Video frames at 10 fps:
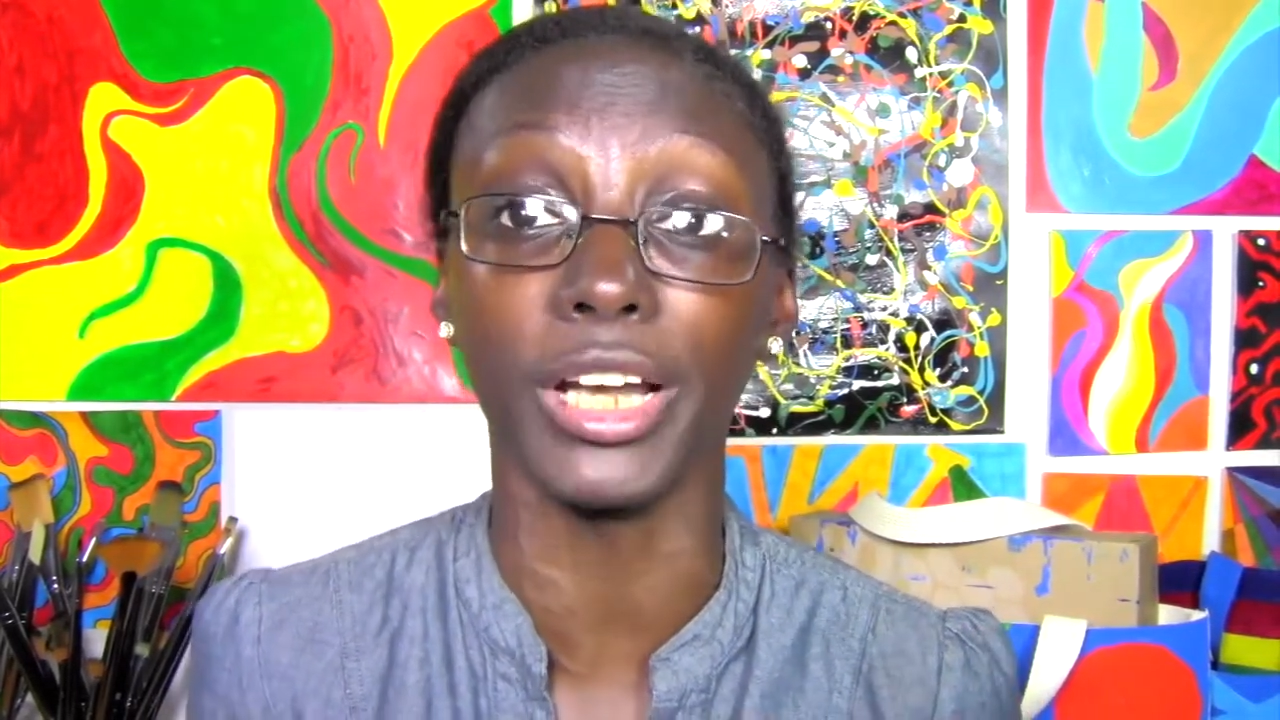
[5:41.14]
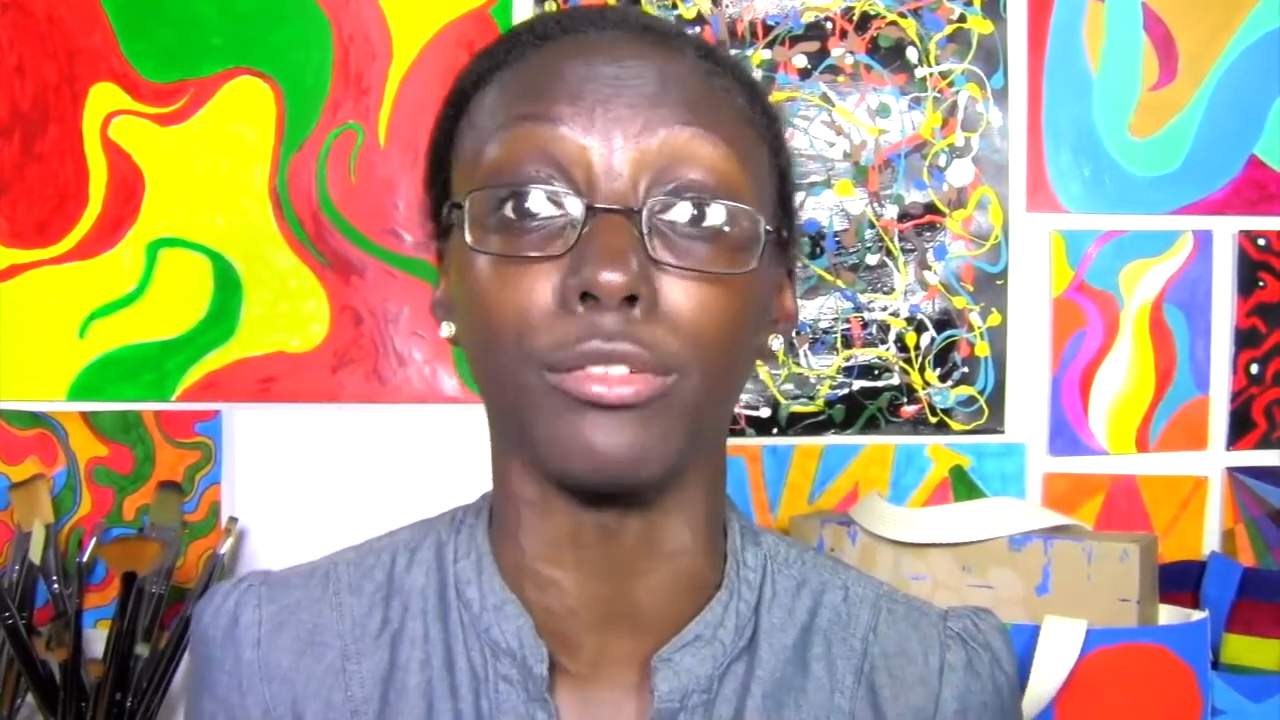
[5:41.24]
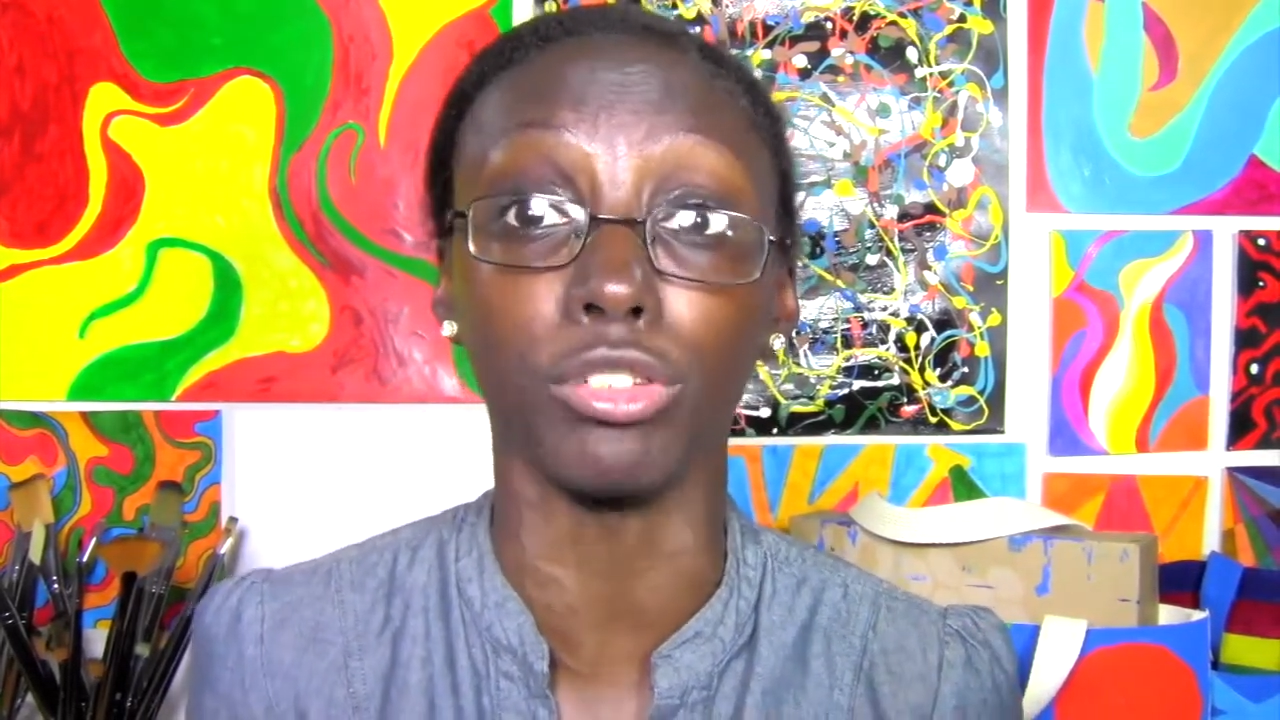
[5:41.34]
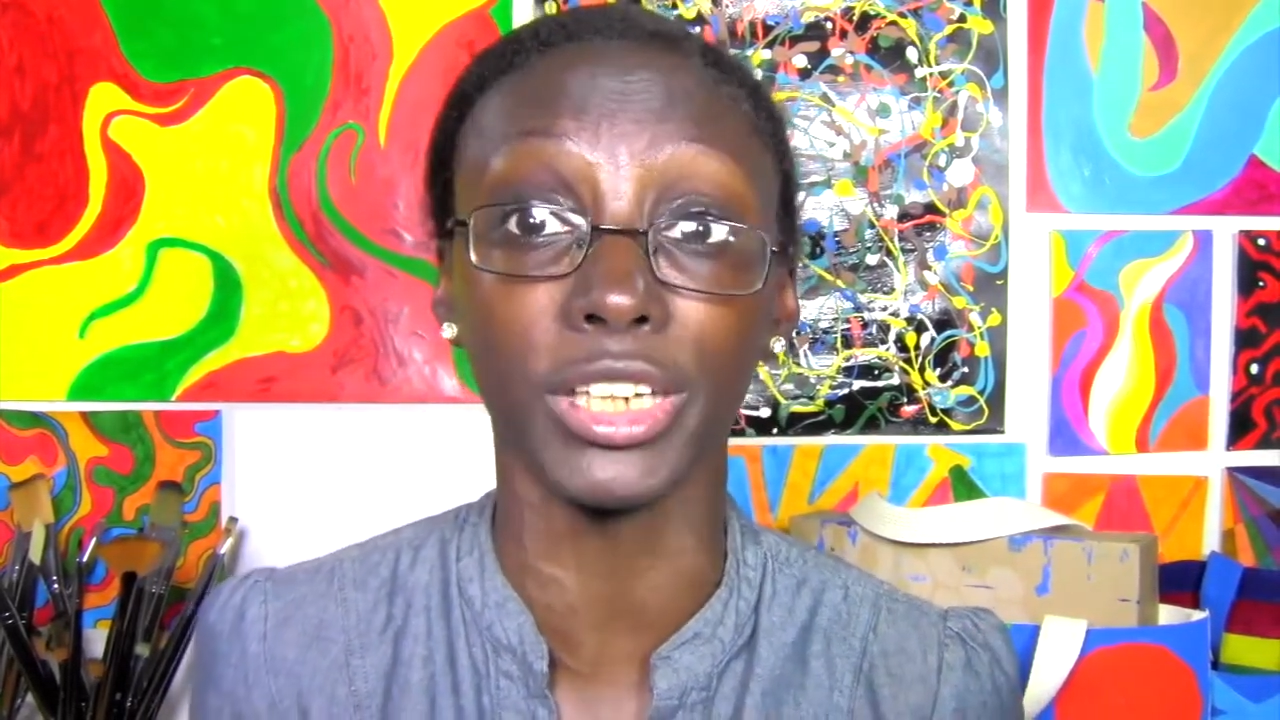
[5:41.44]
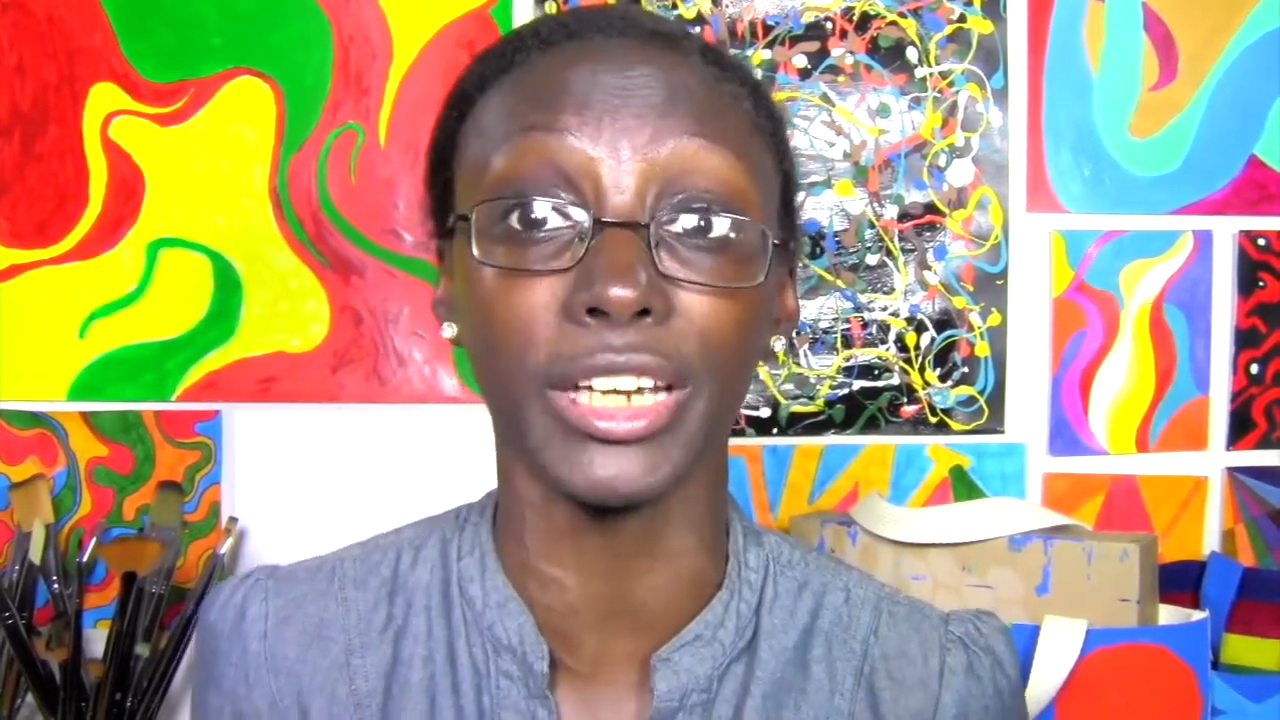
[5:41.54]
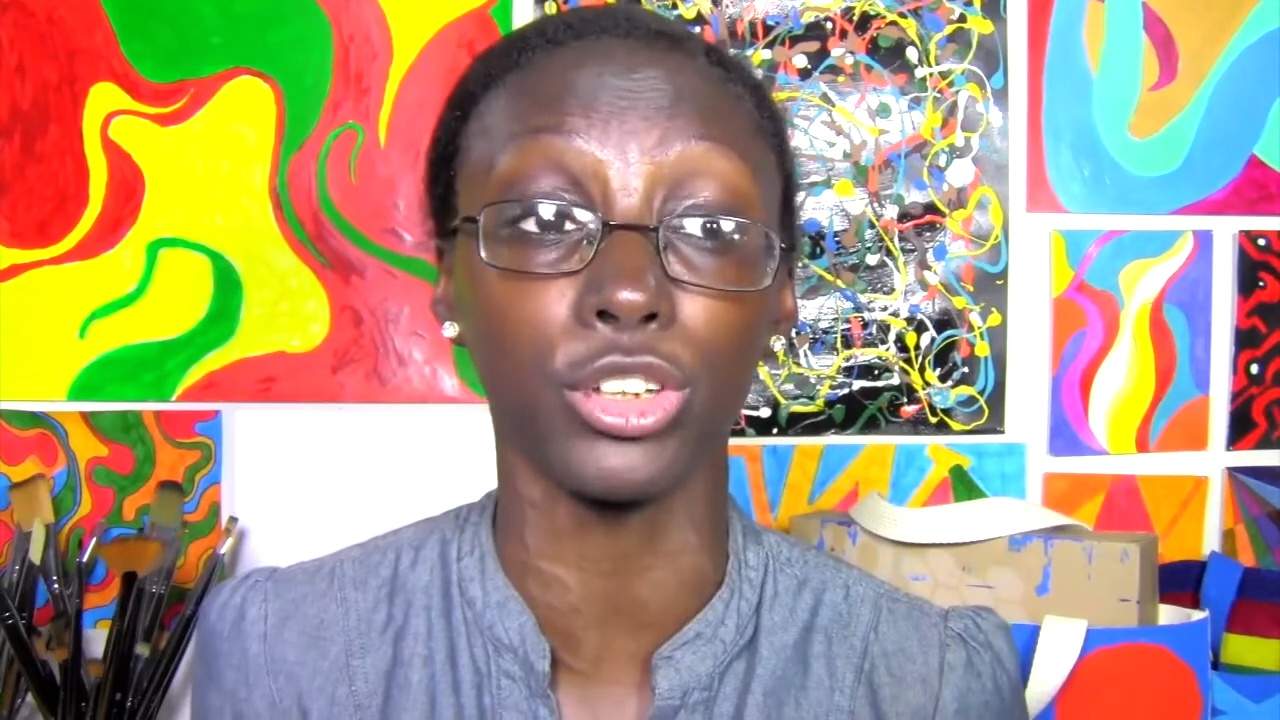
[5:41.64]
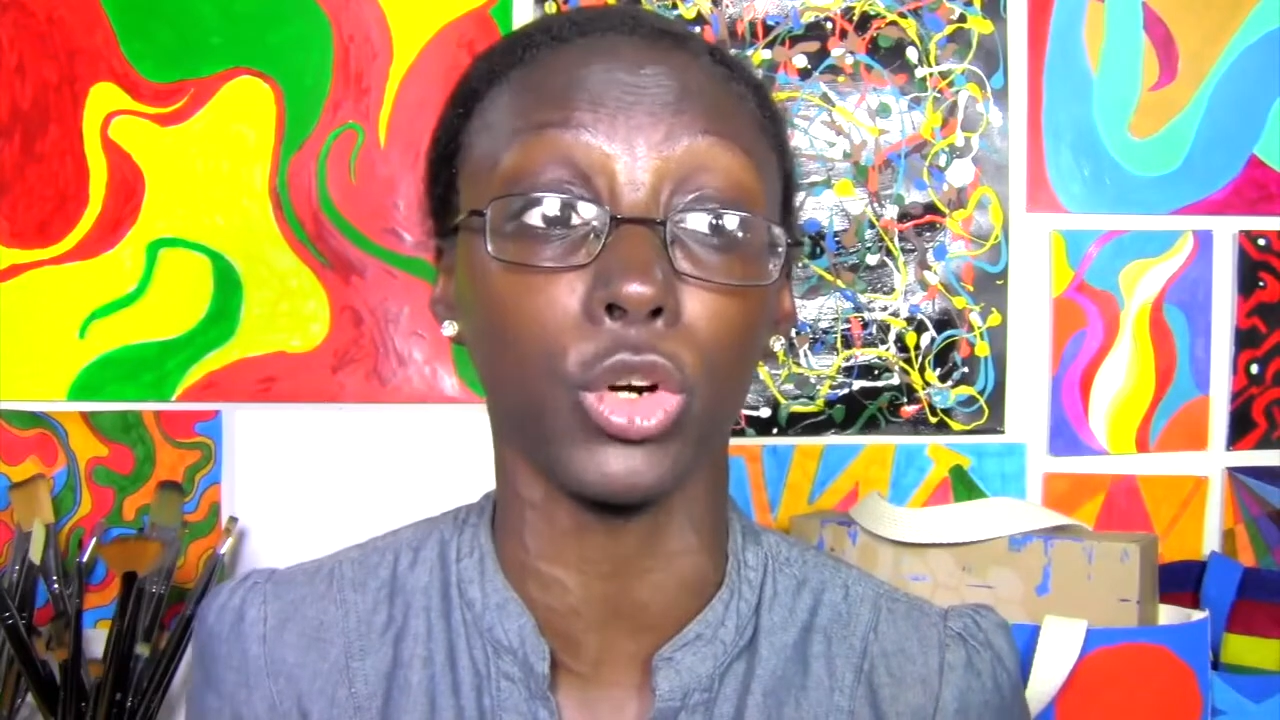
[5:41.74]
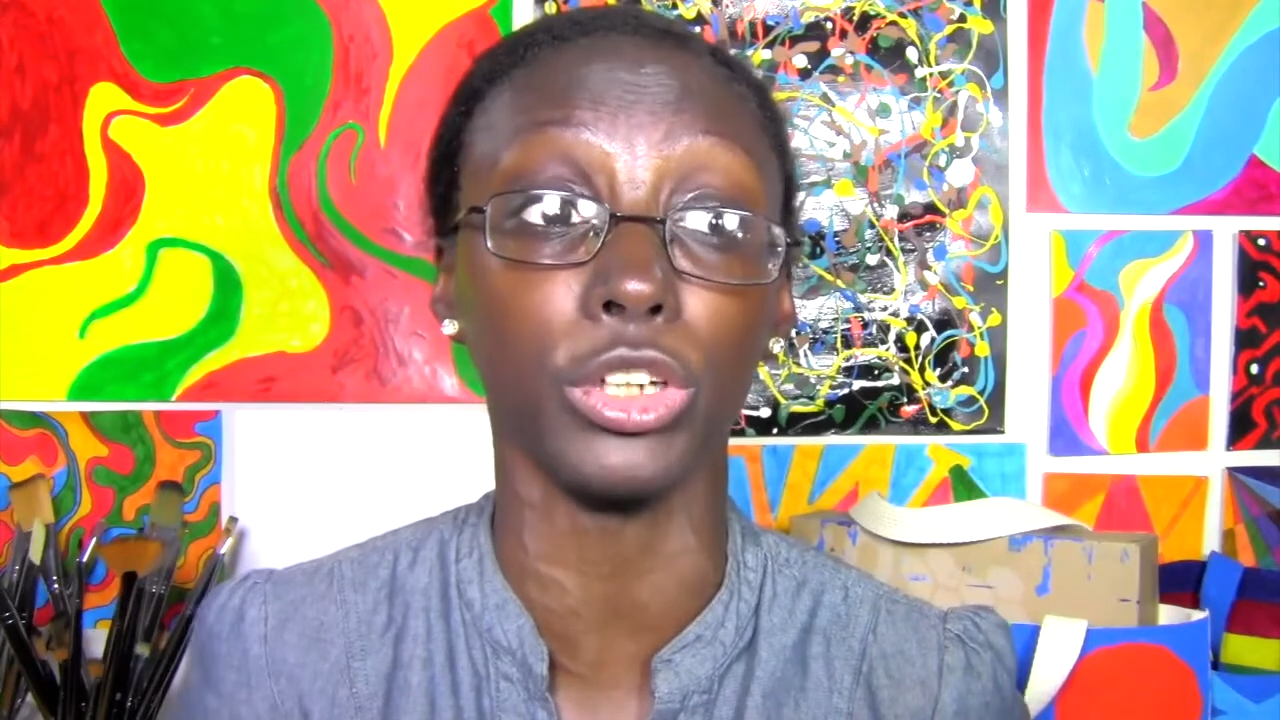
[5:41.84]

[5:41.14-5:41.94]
really like